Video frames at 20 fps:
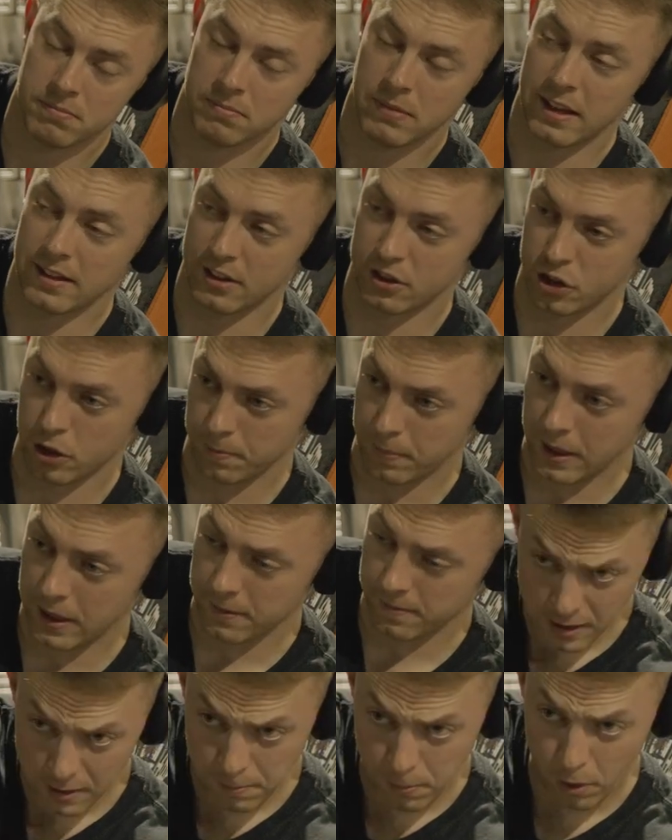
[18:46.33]
as it should be.
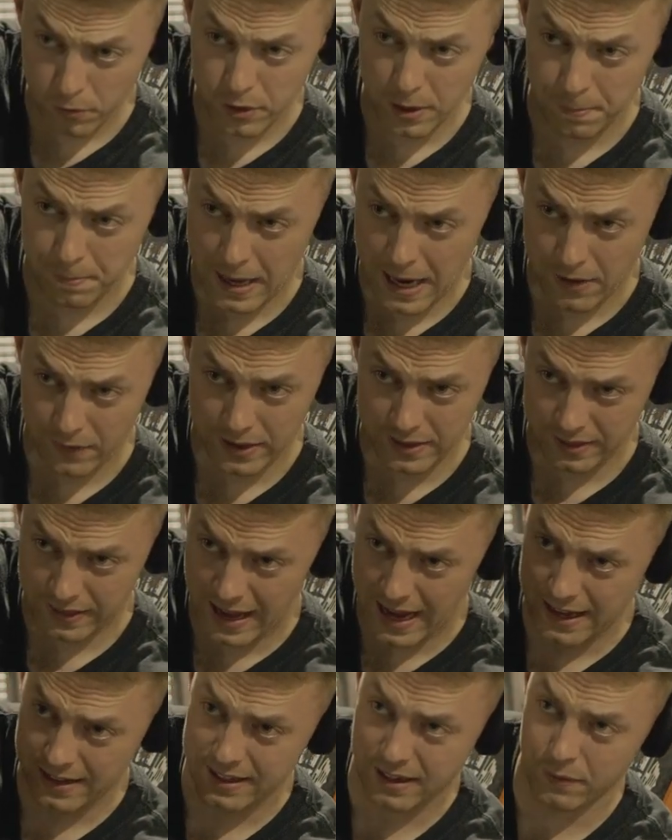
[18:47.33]
But obviously I'm pairing
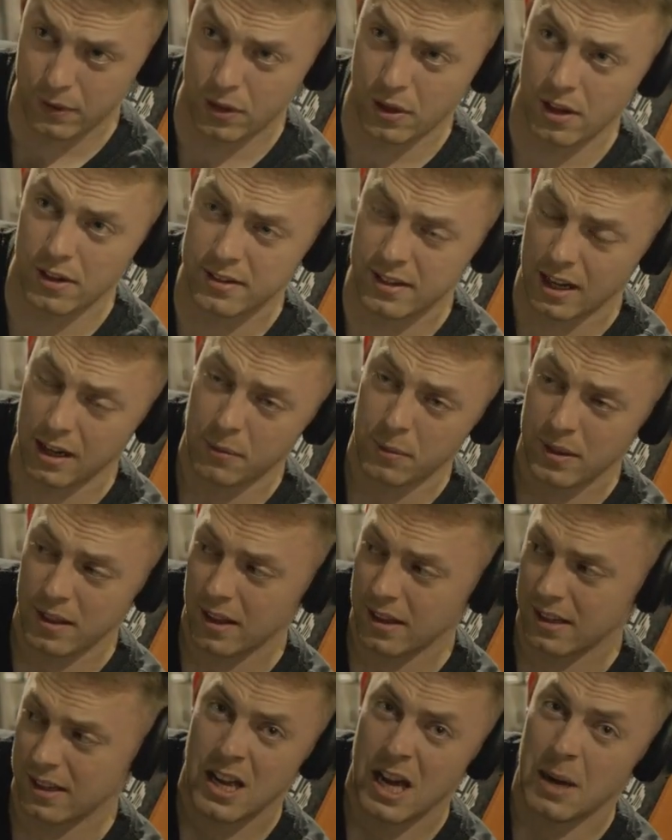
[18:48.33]
that every Thursday with
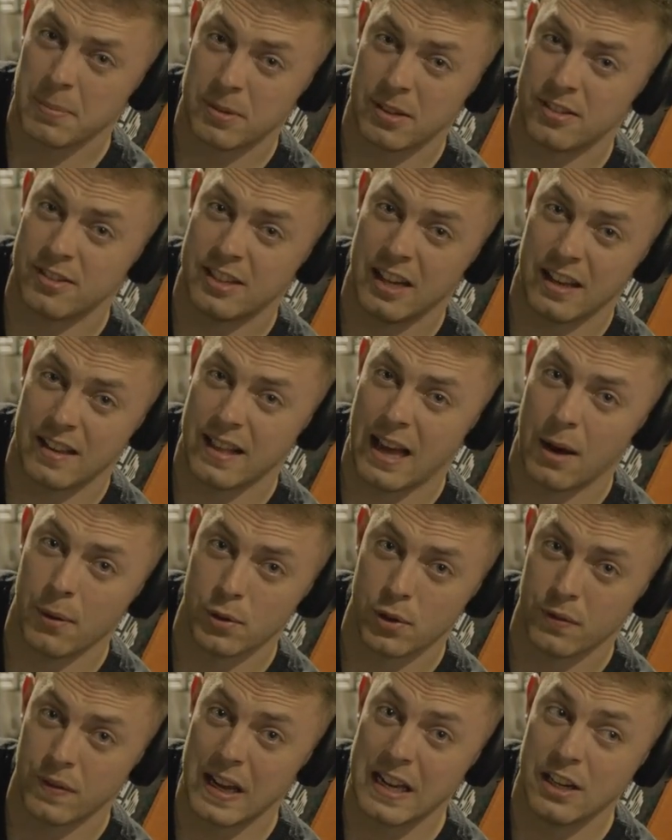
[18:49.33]
like up to 6
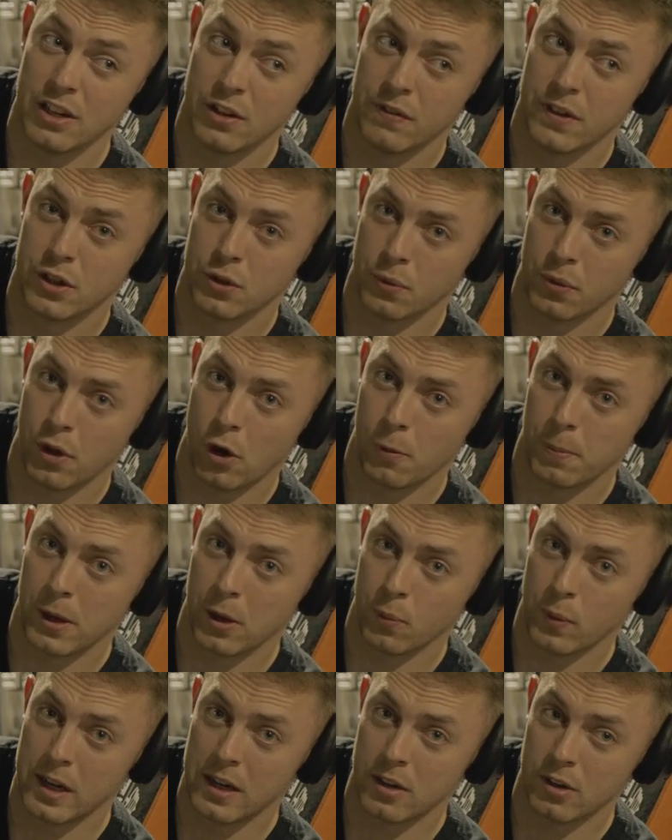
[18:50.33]
hours of individual therapy
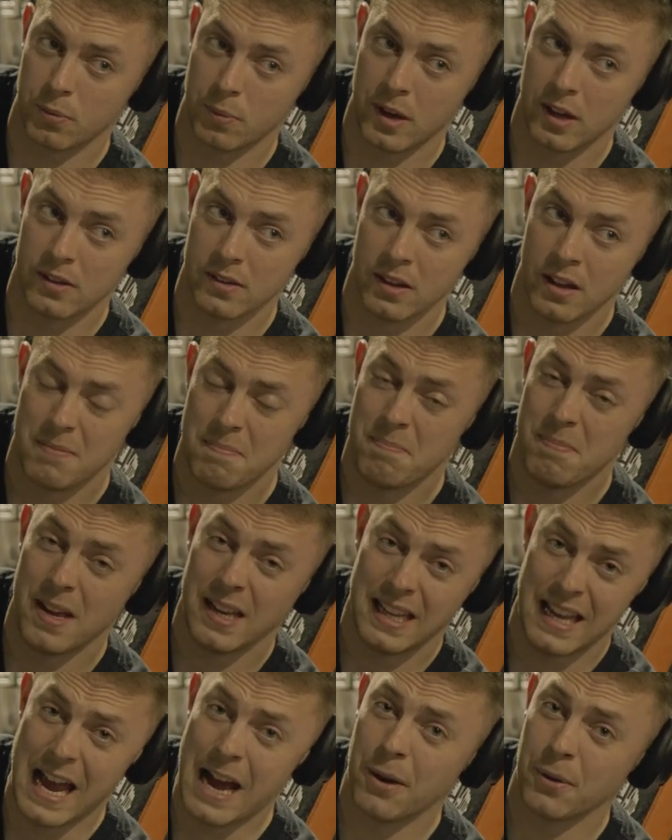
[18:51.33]
a week as well.
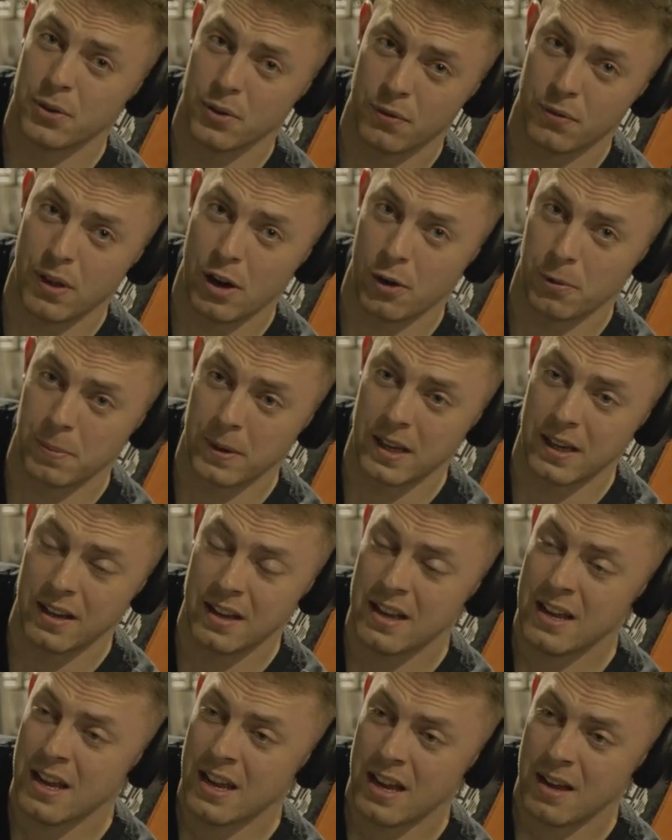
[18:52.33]
Many hours of therapy,
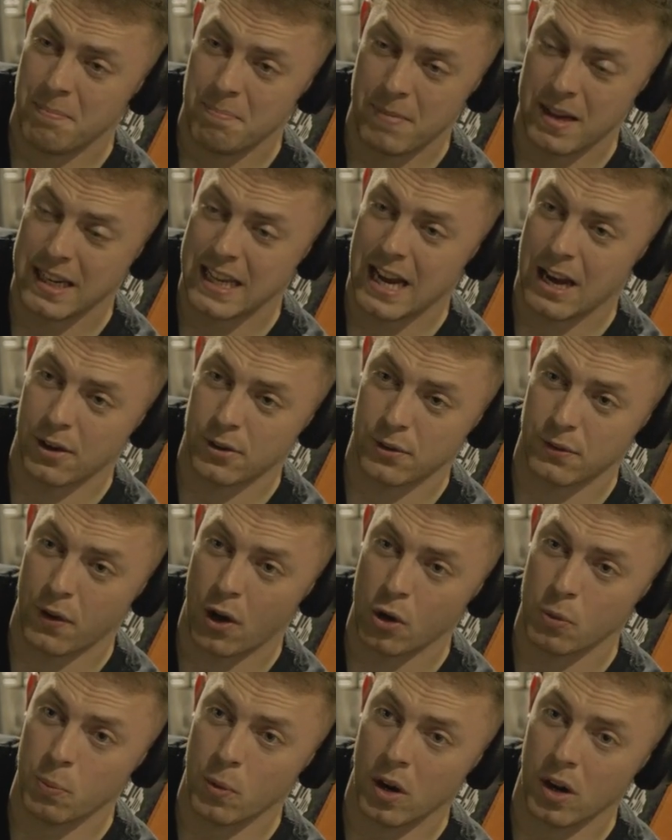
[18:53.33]
many hours of
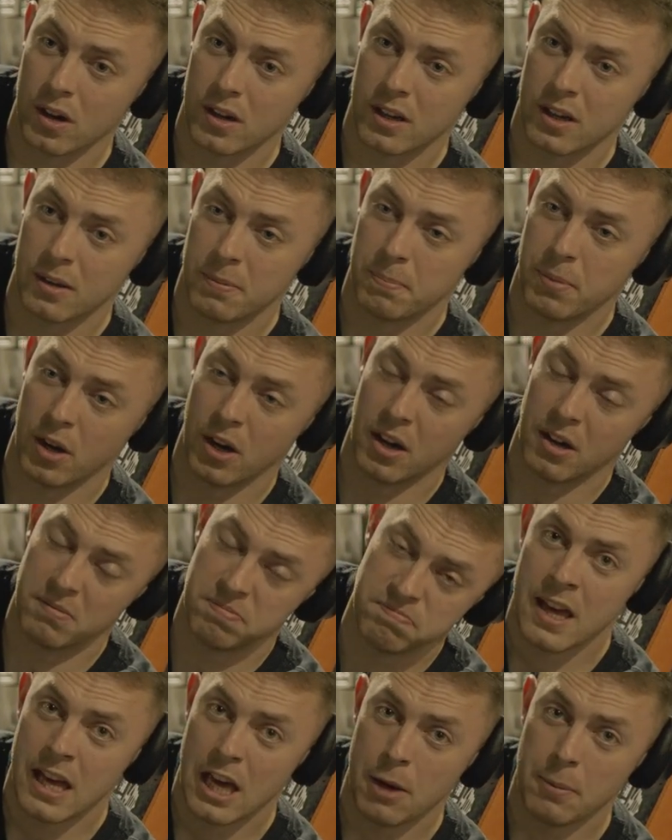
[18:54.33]
homework, but
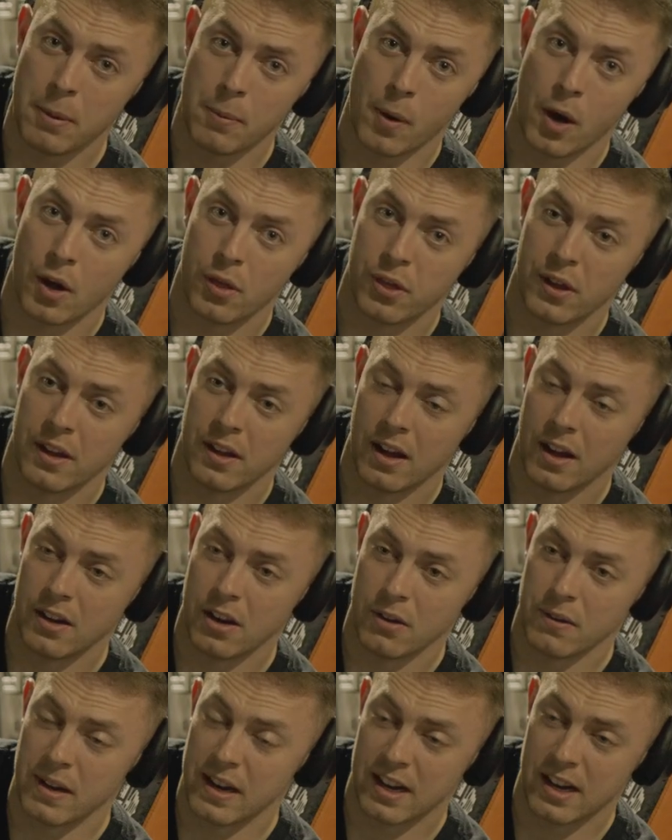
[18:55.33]
it'll be worth it. I
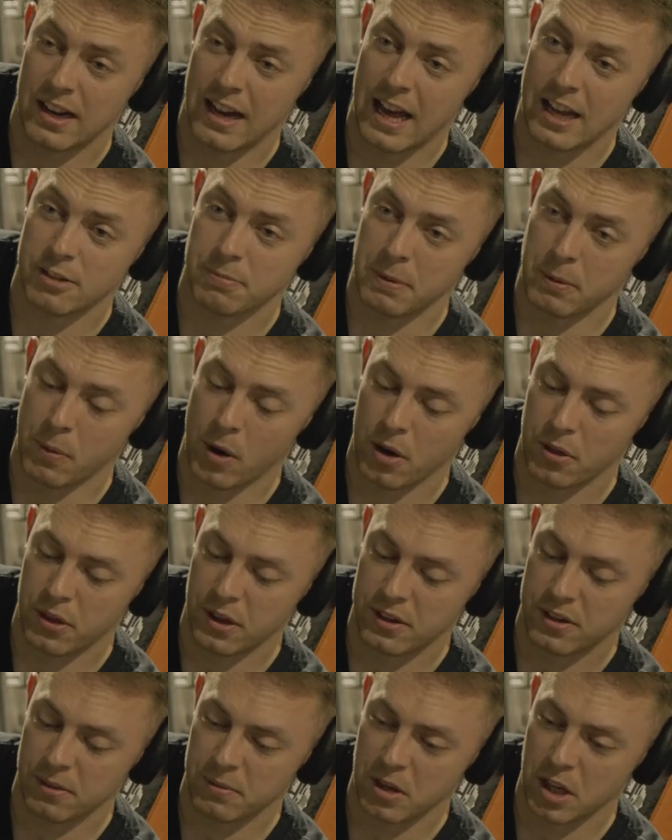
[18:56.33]
know it kind of has to be worth
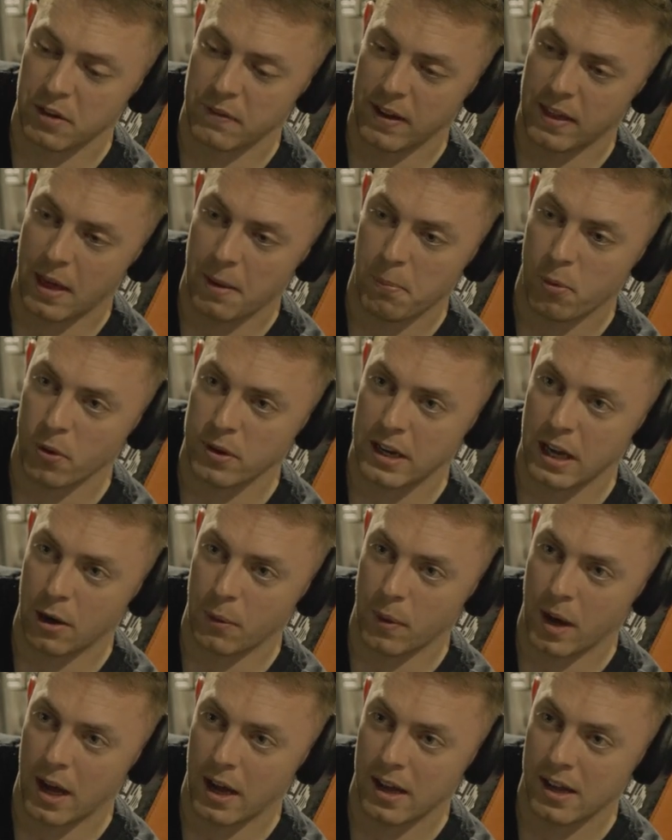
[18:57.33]
it. I'm kind of at that point now
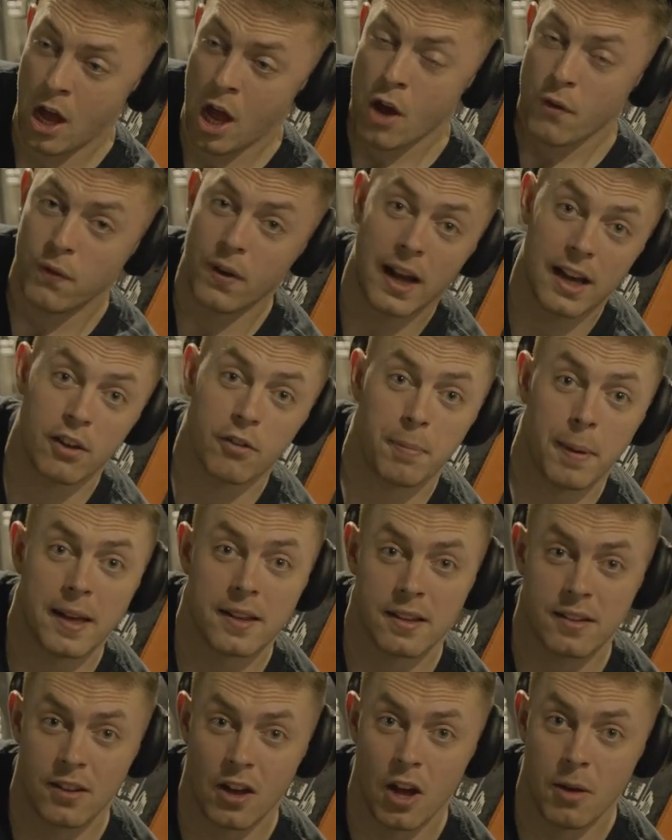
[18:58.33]
where, for lack of a
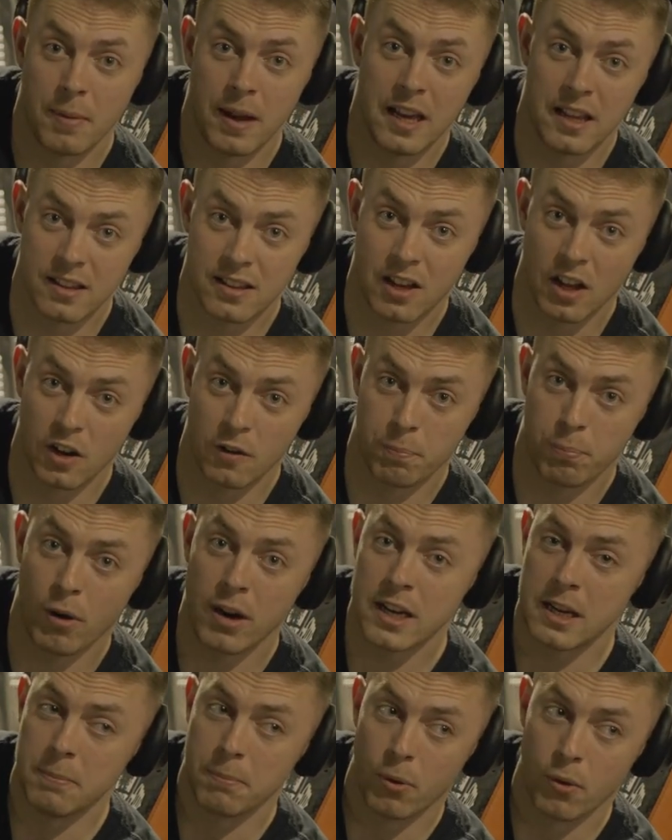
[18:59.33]
better term, it is kind of
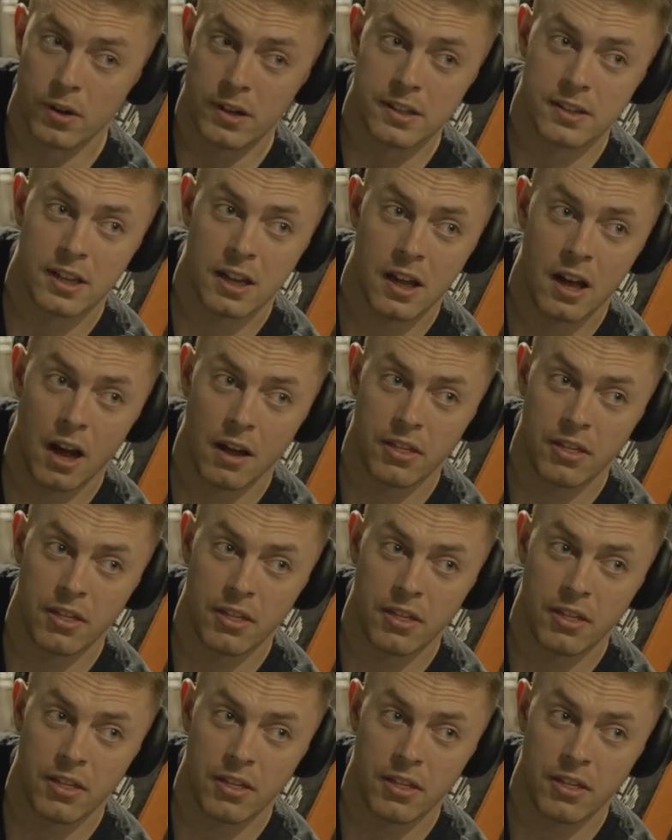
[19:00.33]
breaking point. I